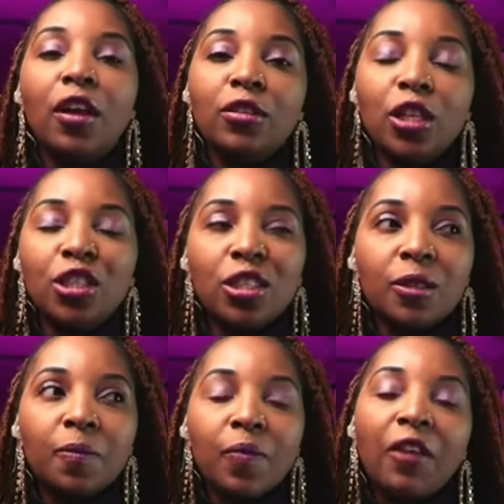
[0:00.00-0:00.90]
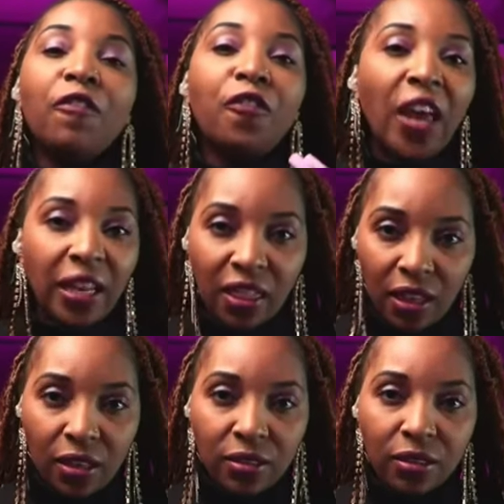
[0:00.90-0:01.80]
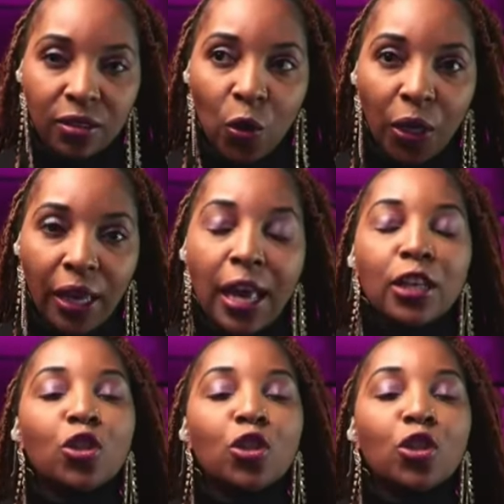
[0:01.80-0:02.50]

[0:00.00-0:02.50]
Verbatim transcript: it's vain things, okay?